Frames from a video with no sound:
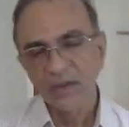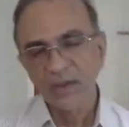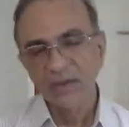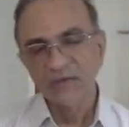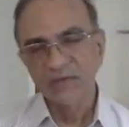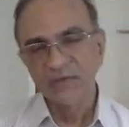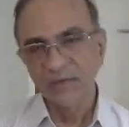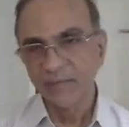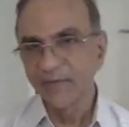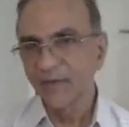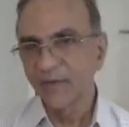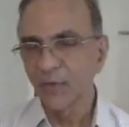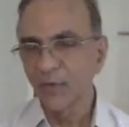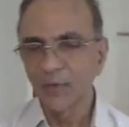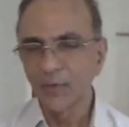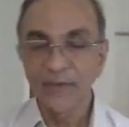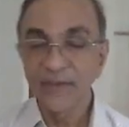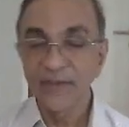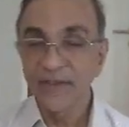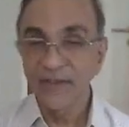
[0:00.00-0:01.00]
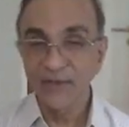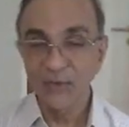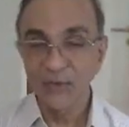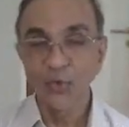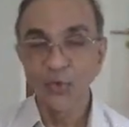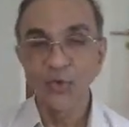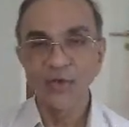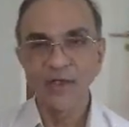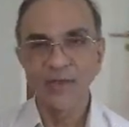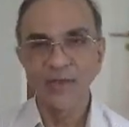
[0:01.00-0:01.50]
Sami told me there is
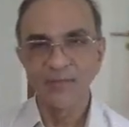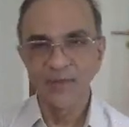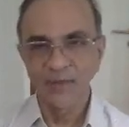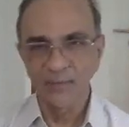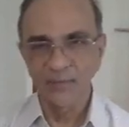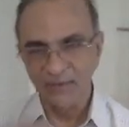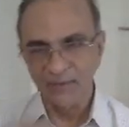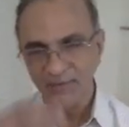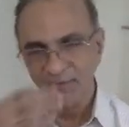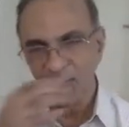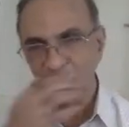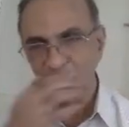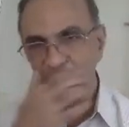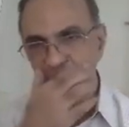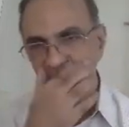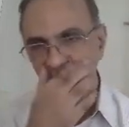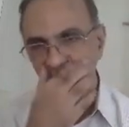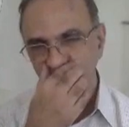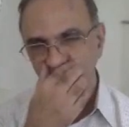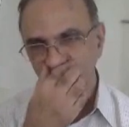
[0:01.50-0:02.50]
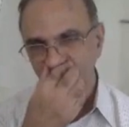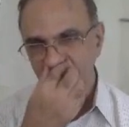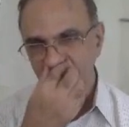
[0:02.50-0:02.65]
no time limit. Good for me.